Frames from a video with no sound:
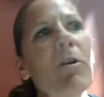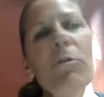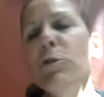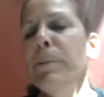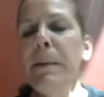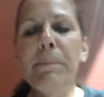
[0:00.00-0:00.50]

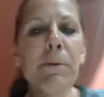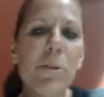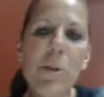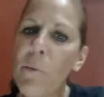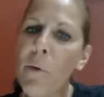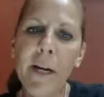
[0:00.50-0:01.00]
older people
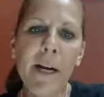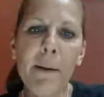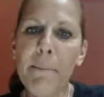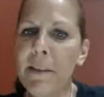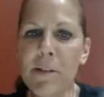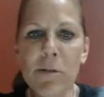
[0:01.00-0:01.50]
don't want to
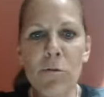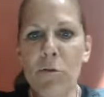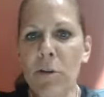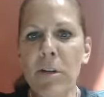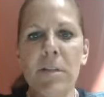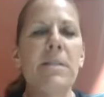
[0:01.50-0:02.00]
come in the
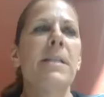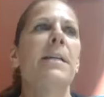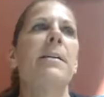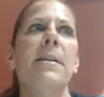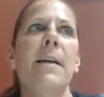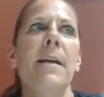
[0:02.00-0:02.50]
stores
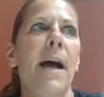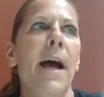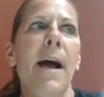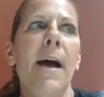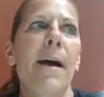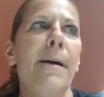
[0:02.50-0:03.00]
and
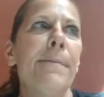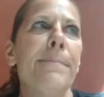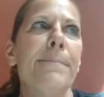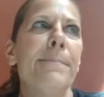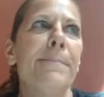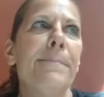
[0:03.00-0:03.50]
um,
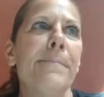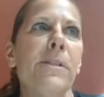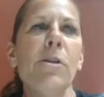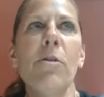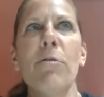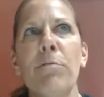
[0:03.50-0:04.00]

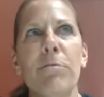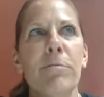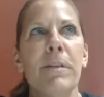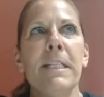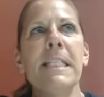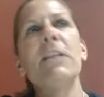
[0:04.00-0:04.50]
so
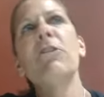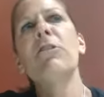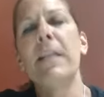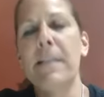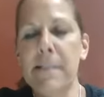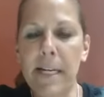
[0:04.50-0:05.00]
it's little
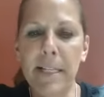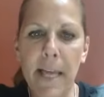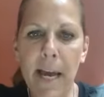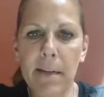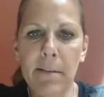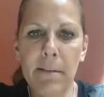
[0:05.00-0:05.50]
things like
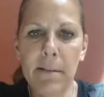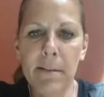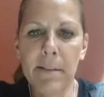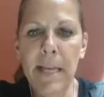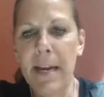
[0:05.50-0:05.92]
that yeah.